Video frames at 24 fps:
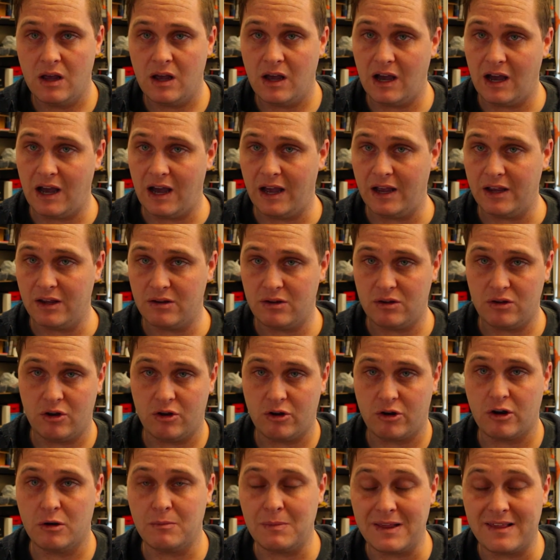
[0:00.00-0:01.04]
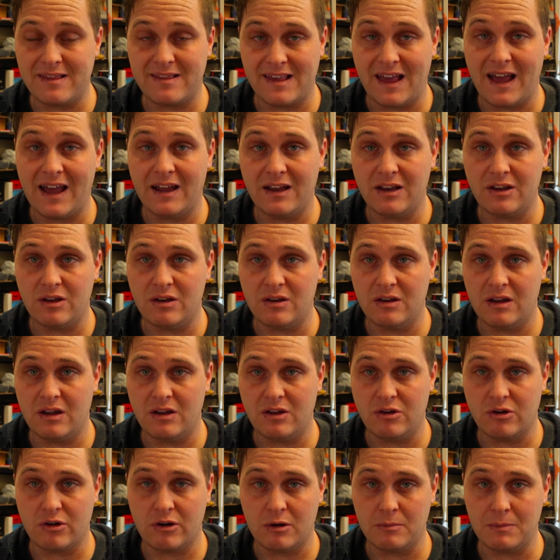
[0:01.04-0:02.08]
you're going to be set, and
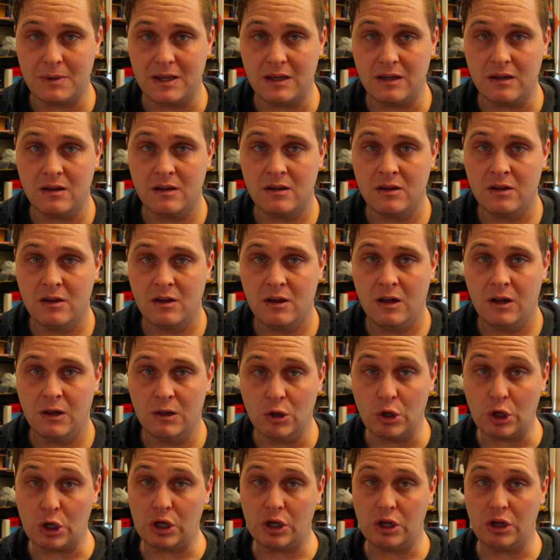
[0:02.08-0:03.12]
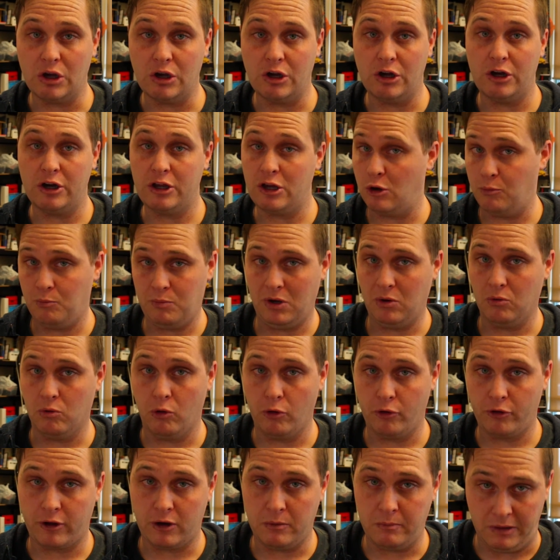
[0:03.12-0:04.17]
you're going to be looking good, and your
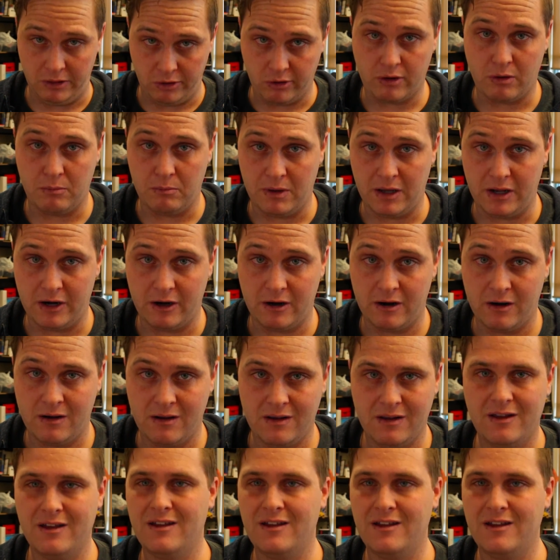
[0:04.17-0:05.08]
B-roll is going to be looking better.